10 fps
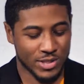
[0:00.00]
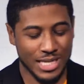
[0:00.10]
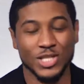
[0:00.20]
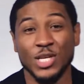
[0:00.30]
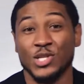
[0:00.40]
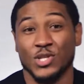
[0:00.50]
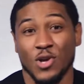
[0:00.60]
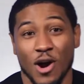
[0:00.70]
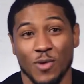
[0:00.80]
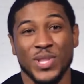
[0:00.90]
so let's just
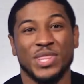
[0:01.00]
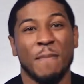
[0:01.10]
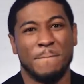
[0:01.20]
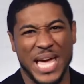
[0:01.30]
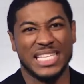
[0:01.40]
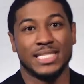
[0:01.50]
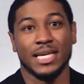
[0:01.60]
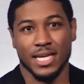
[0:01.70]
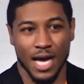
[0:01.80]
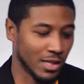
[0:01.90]
start with the
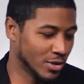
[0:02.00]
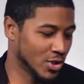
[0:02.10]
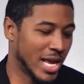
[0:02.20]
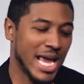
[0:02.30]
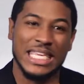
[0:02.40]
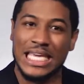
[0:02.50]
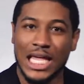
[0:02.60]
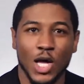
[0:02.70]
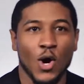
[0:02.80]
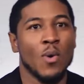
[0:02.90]
basic colors, okay?
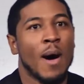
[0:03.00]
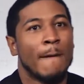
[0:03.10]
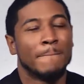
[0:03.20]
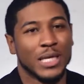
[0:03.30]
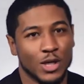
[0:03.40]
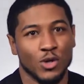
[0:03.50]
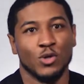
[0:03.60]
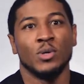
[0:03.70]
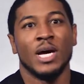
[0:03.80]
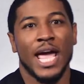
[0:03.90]
Yellow,
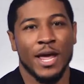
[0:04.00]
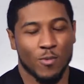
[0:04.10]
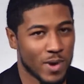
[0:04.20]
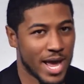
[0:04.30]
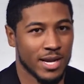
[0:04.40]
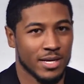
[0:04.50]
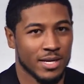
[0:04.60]
blue, and red.